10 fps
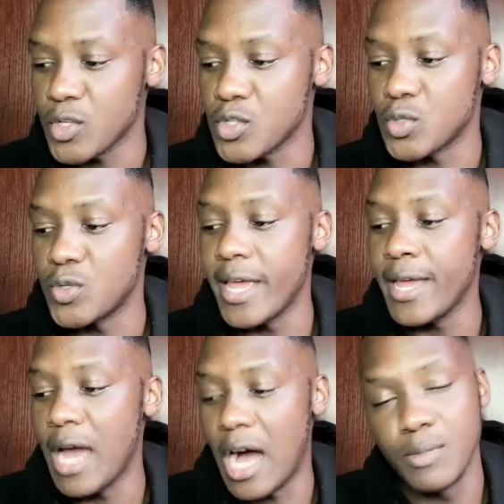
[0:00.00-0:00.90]
So
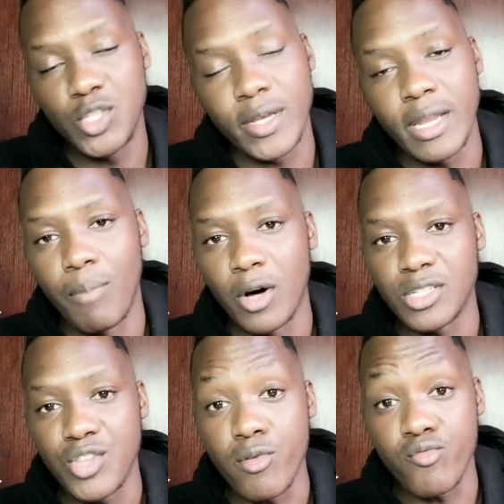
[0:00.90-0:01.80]
today, I'll be talking
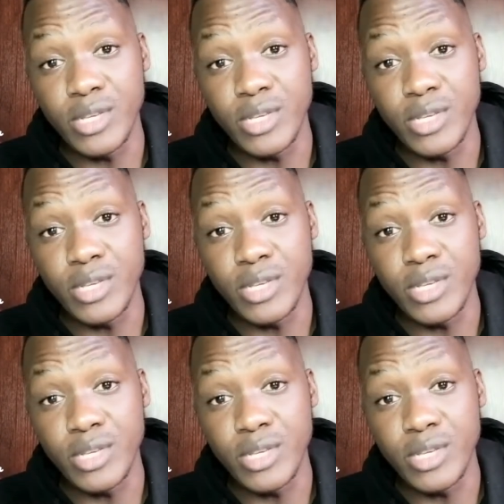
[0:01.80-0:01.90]
about the